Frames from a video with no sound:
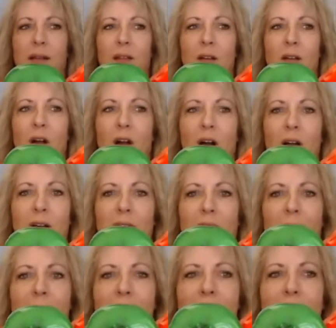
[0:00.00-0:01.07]
They're all
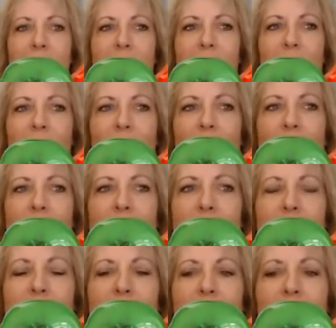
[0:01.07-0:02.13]
glass. They're all
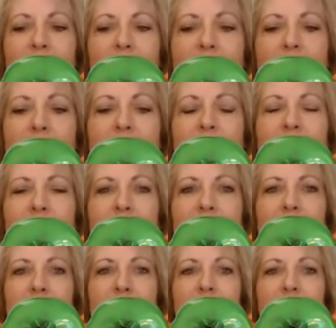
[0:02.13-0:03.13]
nice.